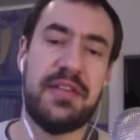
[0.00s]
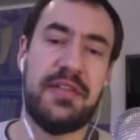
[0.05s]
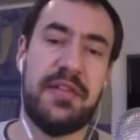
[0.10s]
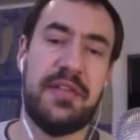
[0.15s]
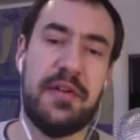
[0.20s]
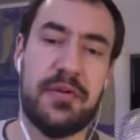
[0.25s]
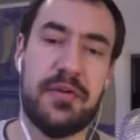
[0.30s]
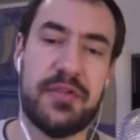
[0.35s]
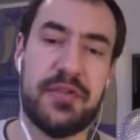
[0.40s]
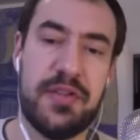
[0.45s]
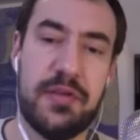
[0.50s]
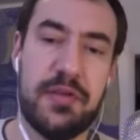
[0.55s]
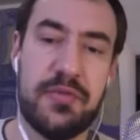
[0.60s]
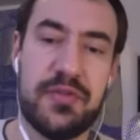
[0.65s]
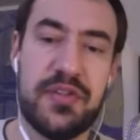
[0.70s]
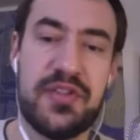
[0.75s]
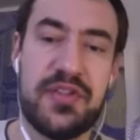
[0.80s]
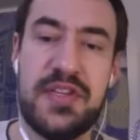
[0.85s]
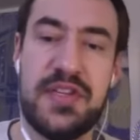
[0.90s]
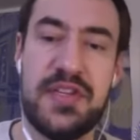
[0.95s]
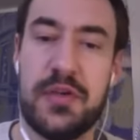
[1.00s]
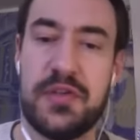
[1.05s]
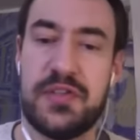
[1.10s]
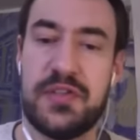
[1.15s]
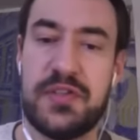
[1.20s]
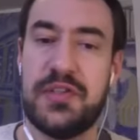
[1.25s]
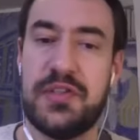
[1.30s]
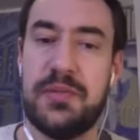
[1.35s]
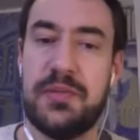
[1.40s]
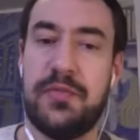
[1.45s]
there's this
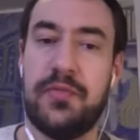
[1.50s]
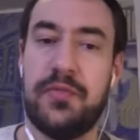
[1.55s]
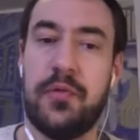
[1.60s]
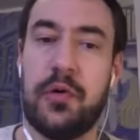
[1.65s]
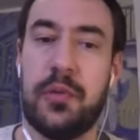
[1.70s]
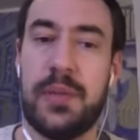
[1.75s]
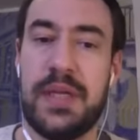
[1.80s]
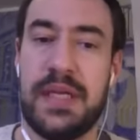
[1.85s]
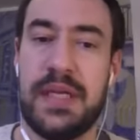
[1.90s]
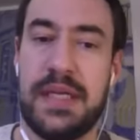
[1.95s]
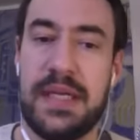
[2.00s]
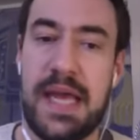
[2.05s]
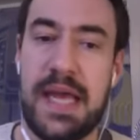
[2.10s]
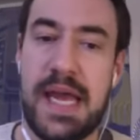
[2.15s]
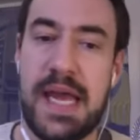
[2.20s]
ecosystem forming.